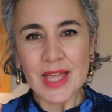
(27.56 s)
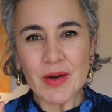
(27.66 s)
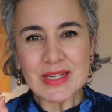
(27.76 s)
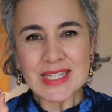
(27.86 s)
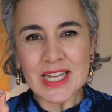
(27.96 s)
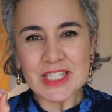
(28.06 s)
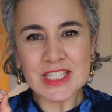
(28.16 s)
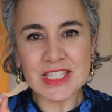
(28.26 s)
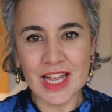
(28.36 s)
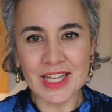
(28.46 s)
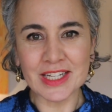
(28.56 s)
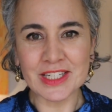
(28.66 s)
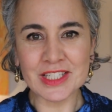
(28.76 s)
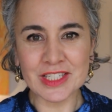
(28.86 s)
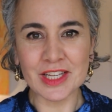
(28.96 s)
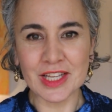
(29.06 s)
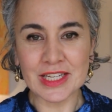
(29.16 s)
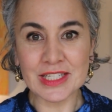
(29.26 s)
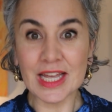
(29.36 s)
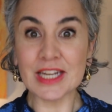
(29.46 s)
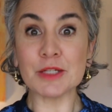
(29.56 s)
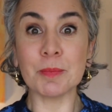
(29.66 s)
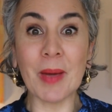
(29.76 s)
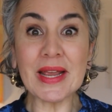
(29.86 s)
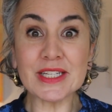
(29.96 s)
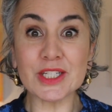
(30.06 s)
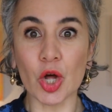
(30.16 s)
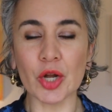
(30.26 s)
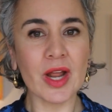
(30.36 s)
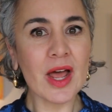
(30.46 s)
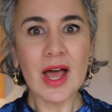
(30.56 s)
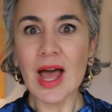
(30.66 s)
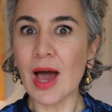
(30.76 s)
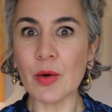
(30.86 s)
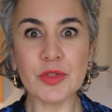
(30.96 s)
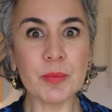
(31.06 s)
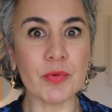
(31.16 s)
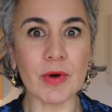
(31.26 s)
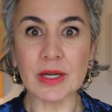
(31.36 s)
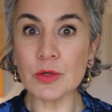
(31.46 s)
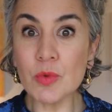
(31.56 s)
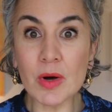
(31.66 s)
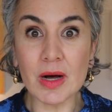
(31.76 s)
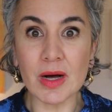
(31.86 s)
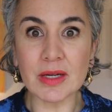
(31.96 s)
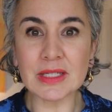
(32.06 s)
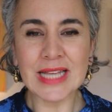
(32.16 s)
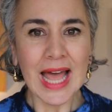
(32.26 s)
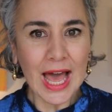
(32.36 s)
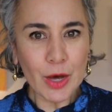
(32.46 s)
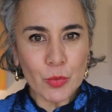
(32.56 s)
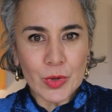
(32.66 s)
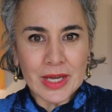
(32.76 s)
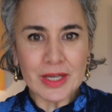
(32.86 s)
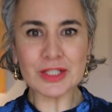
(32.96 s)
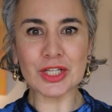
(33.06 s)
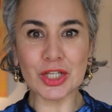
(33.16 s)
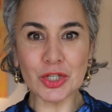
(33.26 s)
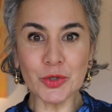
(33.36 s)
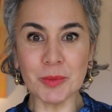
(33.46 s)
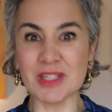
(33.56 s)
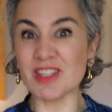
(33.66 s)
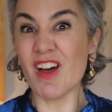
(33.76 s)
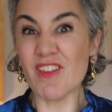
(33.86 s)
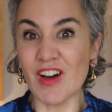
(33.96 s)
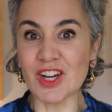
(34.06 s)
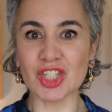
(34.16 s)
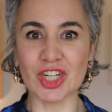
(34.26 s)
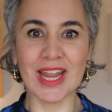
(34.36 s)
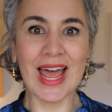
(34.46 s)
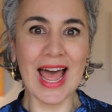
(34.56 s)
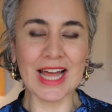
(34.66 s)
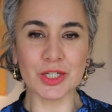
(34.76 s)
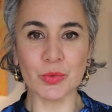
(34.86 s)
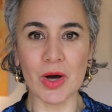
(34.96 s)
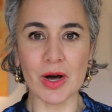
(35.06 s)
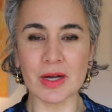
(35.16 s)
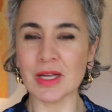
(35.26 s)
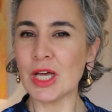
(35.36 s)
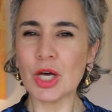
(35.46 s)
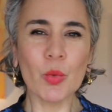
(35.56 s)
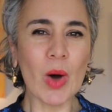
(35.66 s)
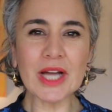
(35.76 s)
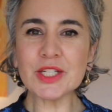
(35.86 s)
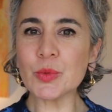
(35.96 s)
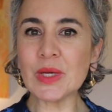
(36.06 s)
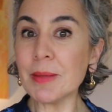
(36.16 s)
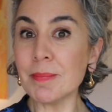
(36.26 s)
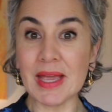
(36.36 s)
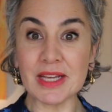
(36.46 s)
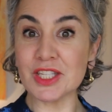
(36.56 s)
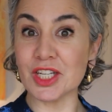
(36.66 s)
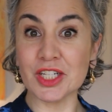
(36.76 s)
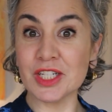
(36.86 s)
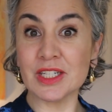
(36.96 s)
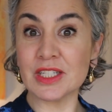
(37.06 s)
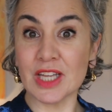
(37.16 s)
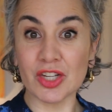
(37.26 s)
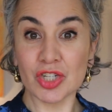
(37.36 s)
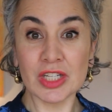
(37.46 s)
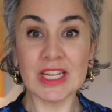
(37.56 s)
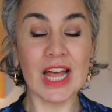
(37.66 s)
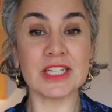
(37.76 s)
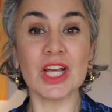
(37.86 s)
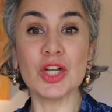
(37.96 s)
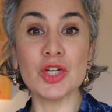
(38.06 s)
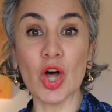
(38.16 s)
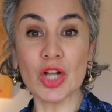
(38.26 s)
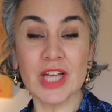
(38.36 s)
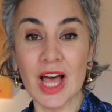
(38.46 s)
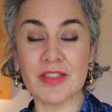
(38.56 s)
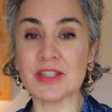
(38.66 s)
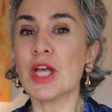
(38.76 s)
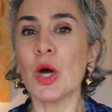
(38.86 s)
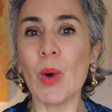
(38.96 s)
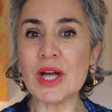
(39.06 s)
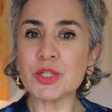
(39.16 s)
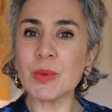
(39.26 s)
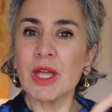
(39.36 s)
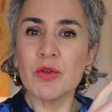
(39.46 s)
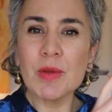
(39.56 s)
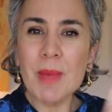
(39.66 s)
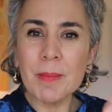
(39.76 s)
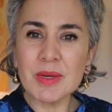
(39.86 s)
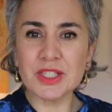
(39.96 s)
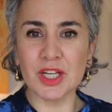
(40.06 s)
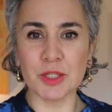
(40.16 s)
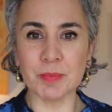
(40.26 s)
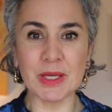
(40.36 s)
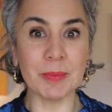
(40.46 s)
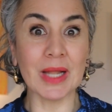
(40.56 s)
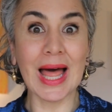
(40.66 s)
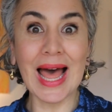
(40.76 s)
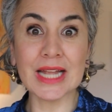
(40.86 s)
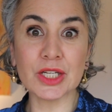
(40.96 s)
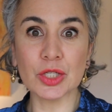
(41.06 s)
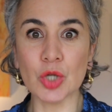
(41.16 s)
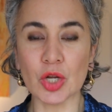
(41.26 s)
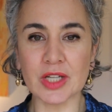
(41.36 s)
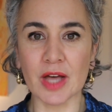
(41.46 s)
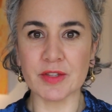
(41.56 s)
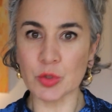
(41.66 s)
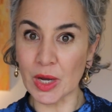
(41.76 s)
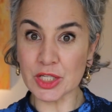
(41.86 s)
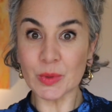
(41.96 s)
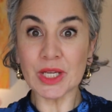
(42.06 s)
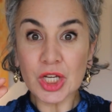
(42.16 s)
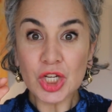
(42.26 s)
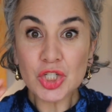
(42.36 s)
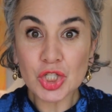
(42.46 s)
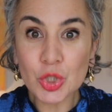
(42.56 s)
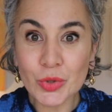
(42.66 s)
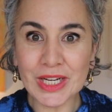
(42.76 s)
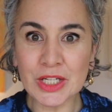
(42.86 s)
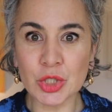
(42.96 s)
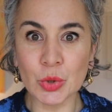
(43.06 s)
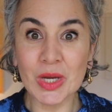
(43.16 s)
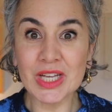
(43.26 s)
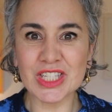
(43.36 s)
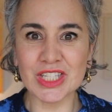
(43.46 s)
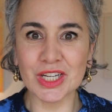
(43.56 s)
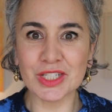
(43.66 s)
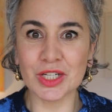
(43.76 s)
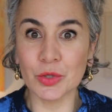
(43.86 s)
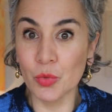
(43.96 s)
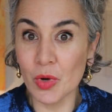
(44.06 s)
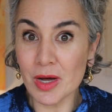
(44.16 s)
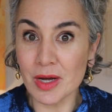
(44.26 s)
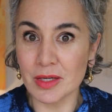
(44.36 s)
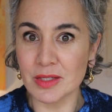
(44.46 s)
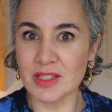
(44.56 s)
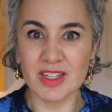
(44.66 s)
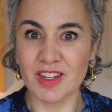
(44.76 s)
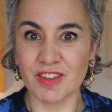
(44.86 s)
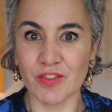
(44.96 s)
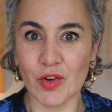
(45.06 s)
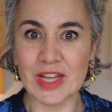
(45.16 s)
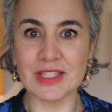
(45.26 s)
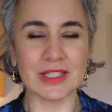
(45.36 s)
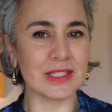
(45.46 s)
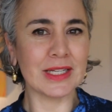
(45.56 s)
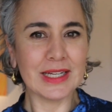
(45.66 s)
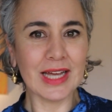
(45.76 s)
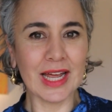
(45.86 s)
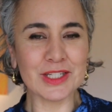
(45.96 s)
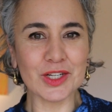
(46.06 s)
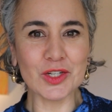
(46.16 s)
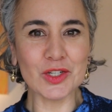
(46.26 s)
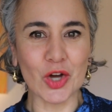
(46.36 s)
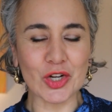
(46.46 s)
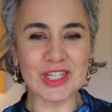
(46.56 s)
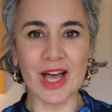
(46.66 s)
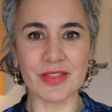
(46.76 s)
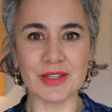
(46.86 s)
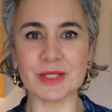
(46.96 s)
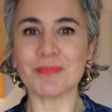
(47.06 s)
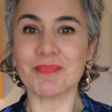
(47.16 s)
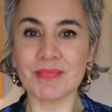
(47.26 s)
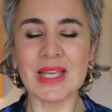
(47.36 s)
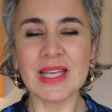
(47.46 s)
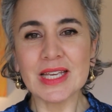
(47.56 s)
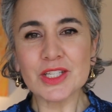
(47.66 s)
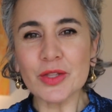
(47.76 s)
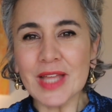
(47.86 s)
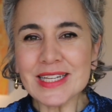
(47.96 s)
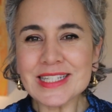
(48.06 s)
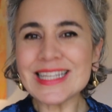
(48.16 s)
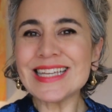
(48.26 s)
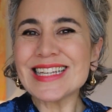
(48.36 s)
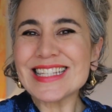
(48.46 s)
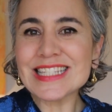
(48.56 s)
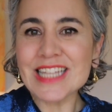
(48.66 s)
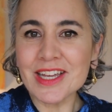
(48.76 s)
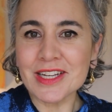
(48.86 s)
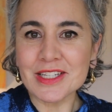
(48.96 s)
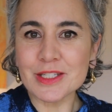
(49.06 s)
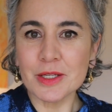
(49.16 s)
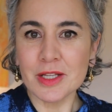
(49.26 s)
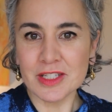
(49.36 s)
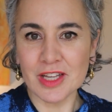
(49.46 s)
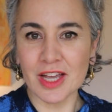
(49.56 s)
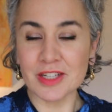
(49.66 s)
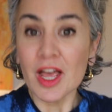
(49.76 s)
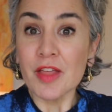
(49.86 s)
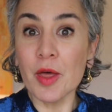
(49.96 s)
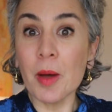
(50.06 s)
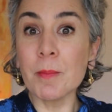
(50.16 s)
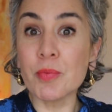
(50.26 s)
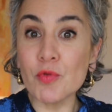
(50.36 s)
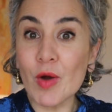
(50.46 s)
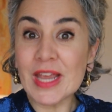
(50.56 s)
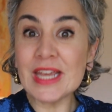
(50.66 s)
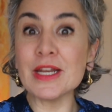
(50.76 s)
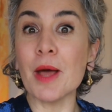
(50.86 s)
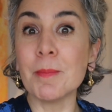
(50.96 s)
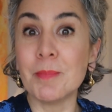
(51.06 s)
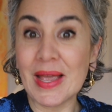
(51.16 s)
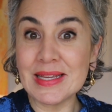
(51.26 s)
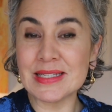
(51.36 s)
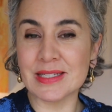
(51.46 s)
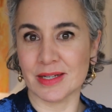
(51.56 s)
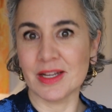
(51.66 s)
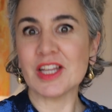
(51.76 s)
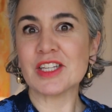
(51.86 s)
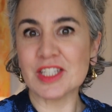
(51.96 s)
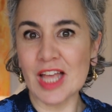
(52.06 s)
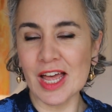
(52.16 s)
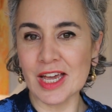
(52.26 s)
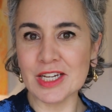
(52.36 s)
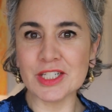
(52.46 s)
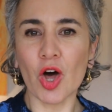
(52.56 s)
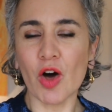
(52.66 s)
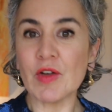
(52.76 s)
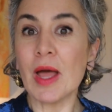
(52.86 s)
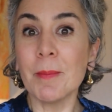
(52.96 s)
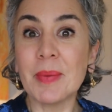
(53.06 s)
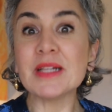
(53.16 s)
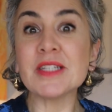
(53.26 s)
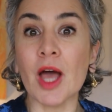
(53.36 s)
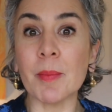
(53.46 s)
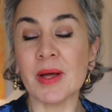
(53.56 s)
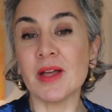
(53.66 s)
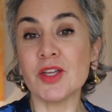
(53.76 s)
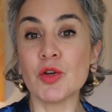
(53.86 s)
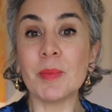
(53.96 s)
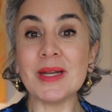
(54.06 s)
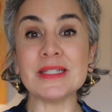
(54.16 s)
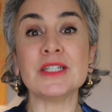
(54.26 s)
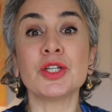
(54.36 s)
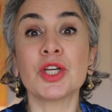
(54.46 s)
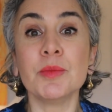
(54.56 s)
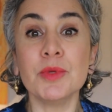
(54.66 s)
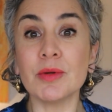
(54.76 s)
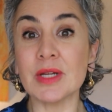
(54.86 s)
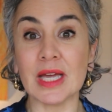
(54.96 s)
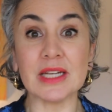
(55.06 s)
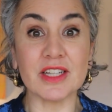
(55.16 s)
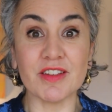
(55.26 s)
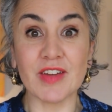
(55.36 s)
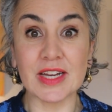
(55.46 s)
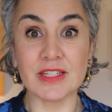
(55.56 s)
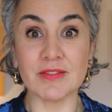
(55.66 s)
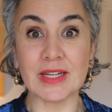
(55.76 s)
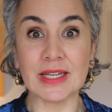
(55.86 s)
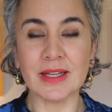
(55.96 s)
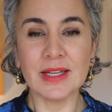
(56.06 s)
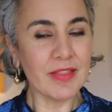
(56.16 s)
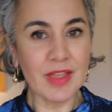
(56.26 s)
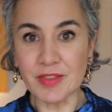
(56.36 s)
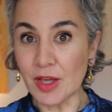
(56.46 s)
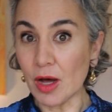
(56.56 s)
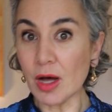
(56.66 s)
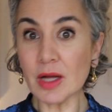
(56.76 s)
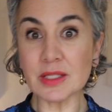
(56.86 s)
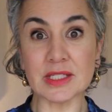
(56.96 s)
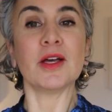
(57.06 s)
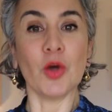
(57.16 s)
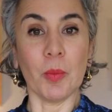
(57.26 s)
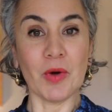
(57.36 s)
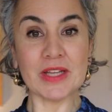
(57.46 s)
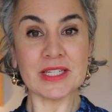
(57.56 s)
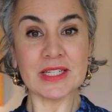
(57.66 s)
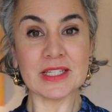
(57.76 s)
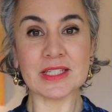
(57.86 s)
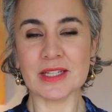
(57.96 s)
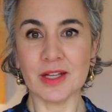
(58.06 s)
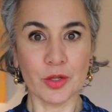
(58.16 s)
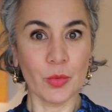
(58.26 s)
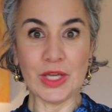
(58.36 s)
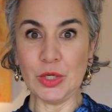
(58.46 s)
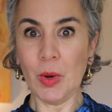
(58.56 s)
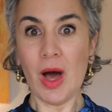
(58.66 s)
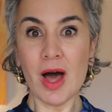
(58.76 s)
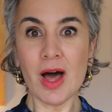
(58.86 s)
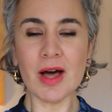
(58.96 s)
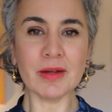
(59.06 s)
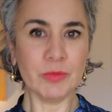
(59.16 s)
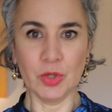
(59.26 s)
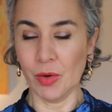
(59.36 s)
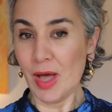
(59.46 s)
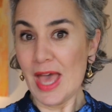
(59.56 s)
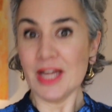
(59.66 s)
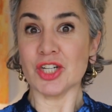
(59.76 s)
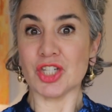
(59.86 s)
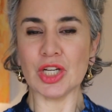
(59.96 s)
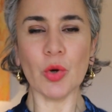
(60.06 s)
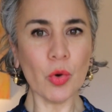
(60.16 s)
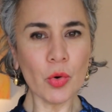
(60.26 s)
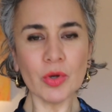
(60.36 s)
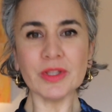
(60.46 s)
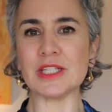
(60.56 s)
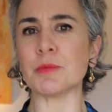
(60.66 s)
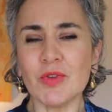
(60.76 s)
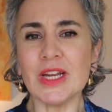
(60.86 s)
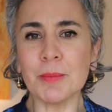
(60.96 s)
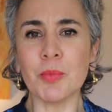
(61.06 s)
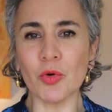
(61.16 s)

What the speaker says: there is a science to this, and it's based on how the brain works, how we as humans function and work. Why do we make certain decisions and not others? Why do we remember certain people and not others? Why do we tune into certain words and phrases and not others? So that's the science side, the brain-based side of building up your ability to communicate effectively. And then the art, your presence, the way you are, your energy, all these really